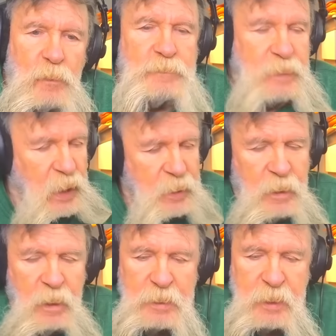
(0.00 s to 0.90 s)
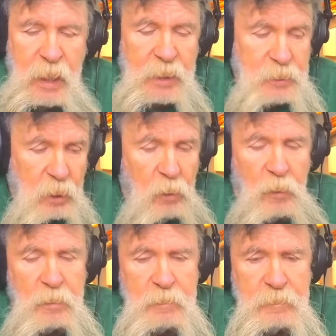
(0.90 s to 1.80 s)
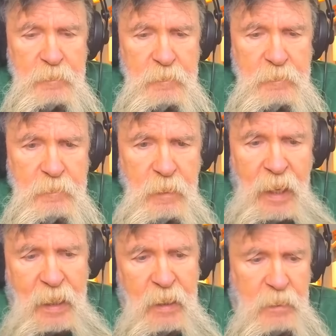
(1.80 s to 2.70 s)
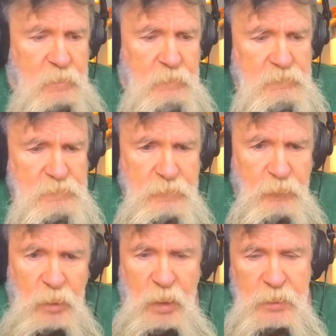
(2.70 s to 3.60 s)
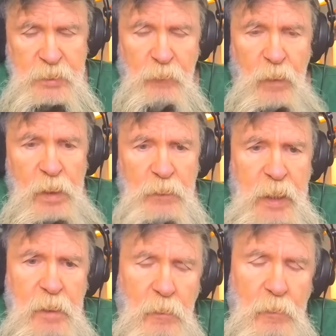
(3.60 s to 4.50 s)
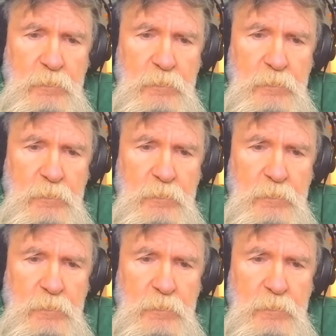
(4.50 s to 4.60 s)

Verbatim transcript: It does. Yeah. It has to look like it is the real deal.